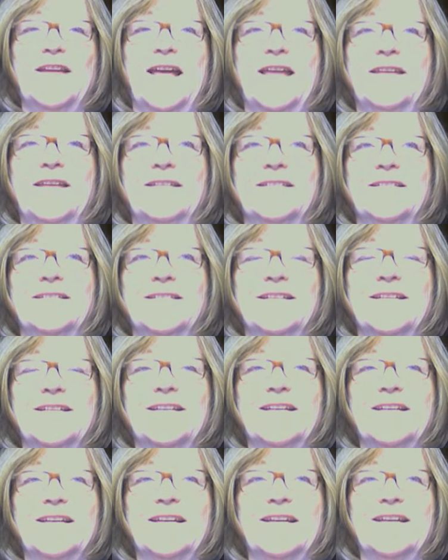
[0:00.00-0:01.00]
And
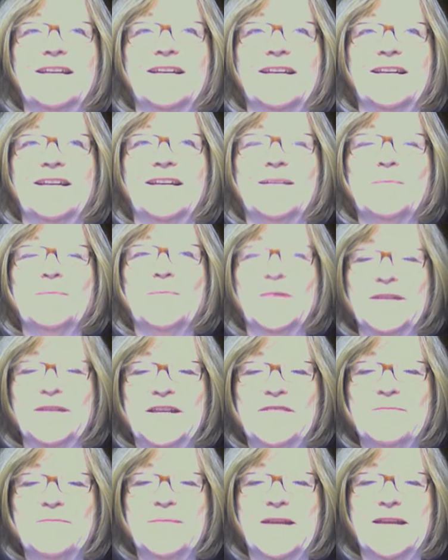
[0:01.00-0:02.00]

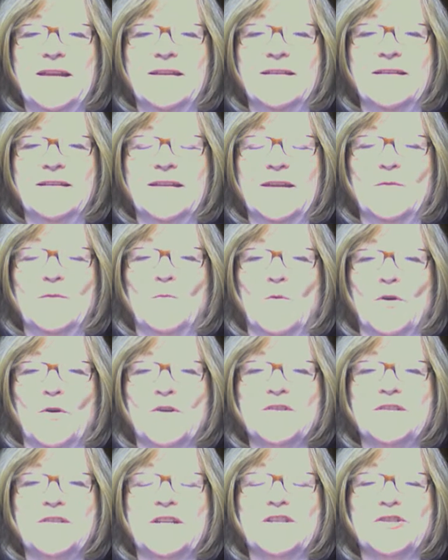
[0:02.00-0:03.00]
believe me, it
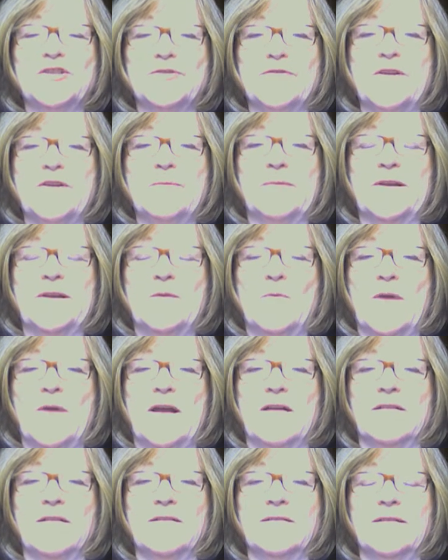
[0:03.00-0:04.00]
works extremely
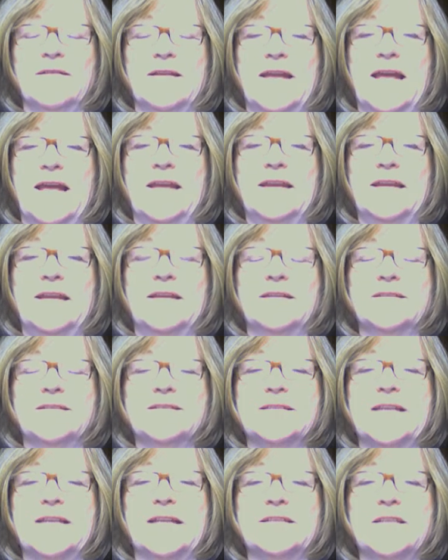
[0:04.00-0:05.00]
well. And it
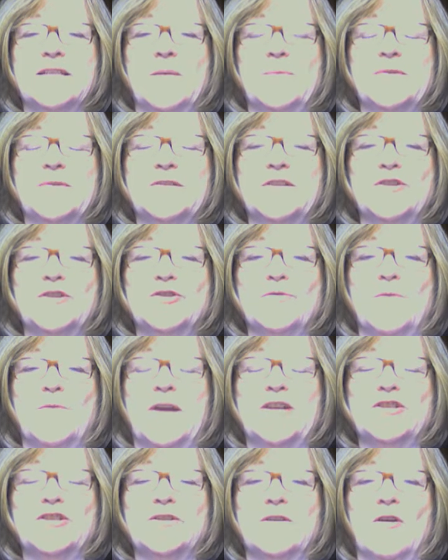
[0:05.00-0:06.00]
sets up a
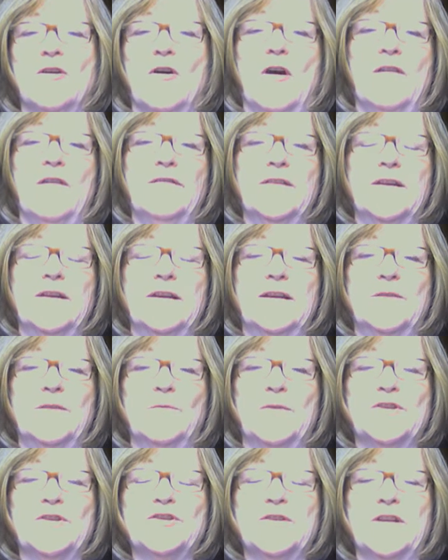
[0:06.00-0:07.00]
situation often
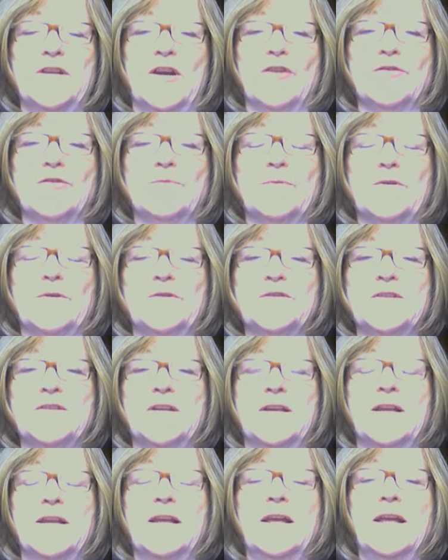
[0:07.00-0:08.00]
in which the other
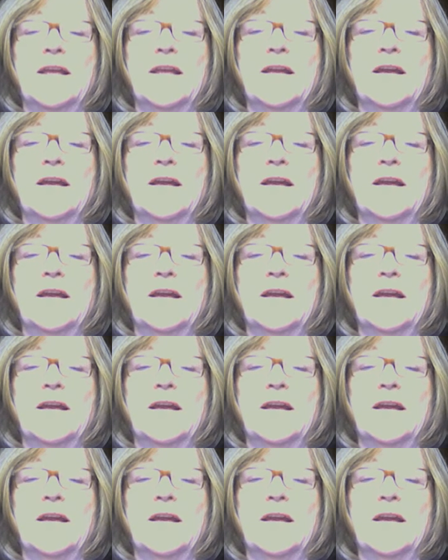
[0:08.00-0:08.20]
person